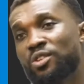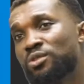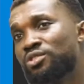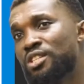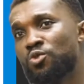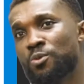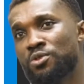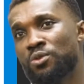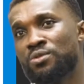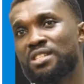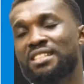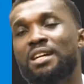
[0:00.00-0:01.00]
800
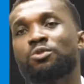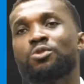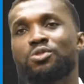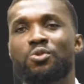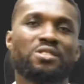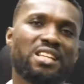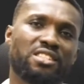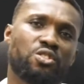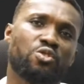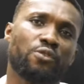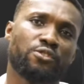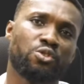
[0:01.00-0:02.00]
soapstones. Now, those stones are
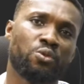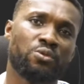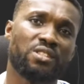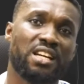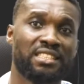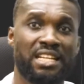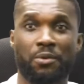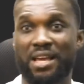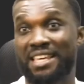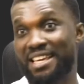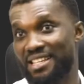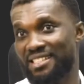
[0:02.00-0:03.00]
soft stones.
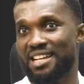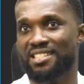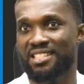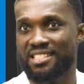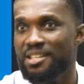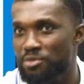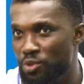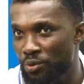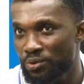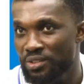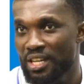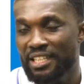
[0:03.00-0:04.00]
Now, I guess that's the same
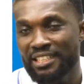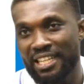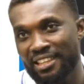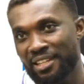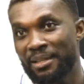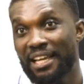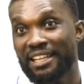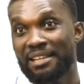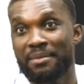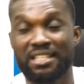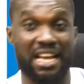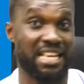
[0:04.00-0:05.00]
stone that the
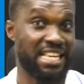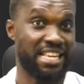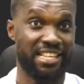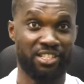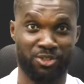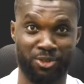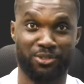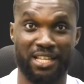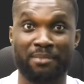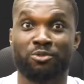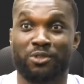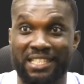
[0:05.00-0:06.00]
element, it is
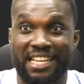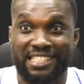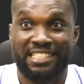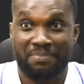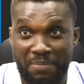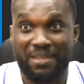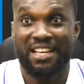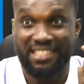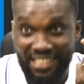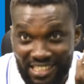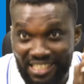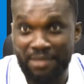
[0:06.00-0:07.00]
just, I'm just guessing, maybe
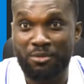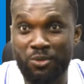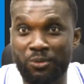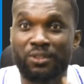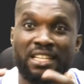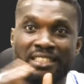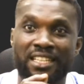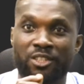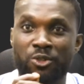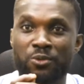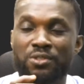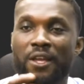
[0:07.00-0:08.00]
that's the same stone
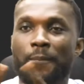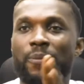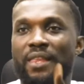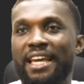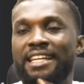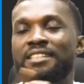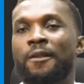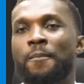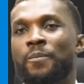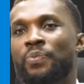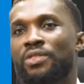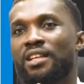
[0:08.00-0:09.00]
they use
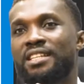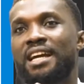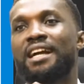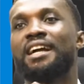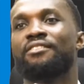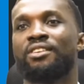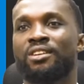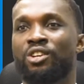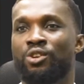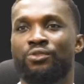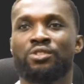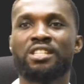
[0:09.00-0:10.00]
in their
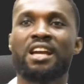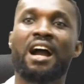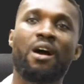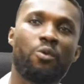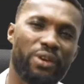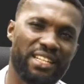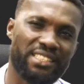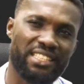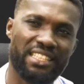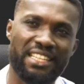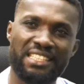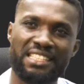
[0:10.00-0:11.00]
carving. If you see how
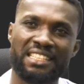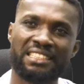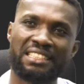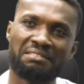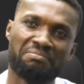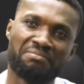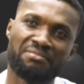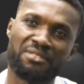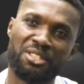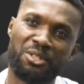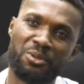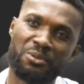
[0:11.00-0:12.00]
intricate, and then,
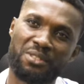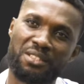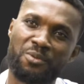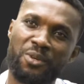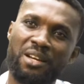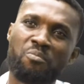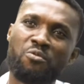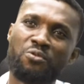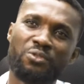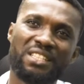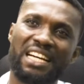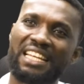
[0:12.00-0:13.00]
you know, the way they
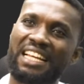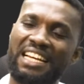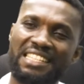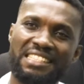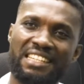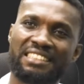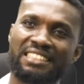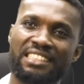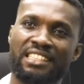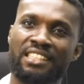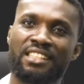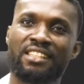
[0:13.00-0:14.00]
move with their lines and,